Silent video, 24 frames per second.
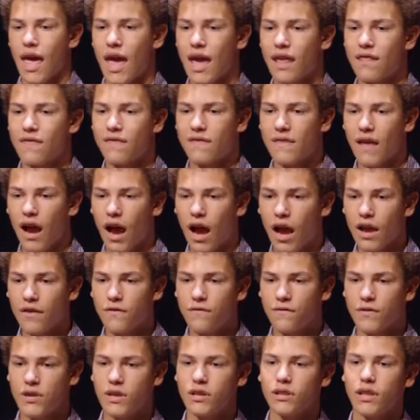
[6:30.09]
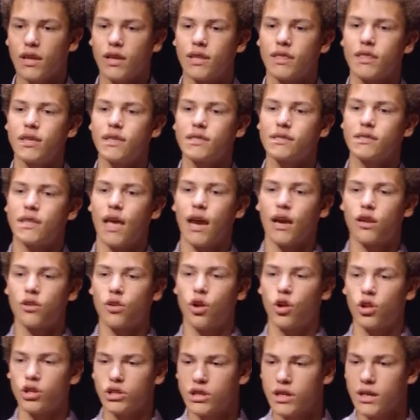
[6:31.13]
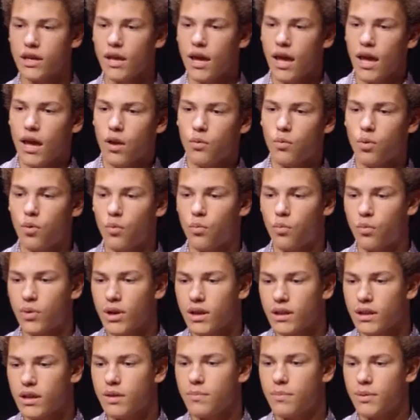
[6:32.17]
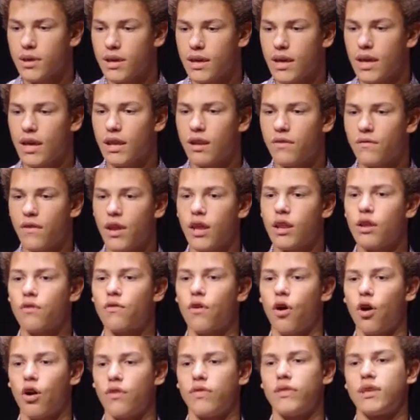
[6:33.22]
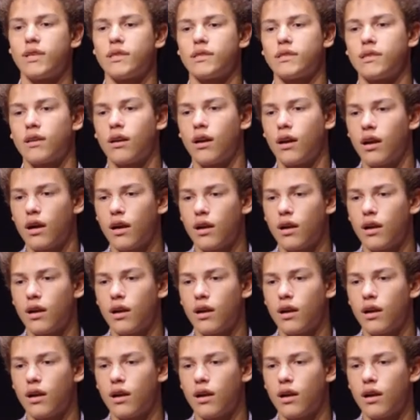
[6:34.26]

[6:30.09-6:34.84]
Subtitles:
And I feel like this technology will really be innovative on this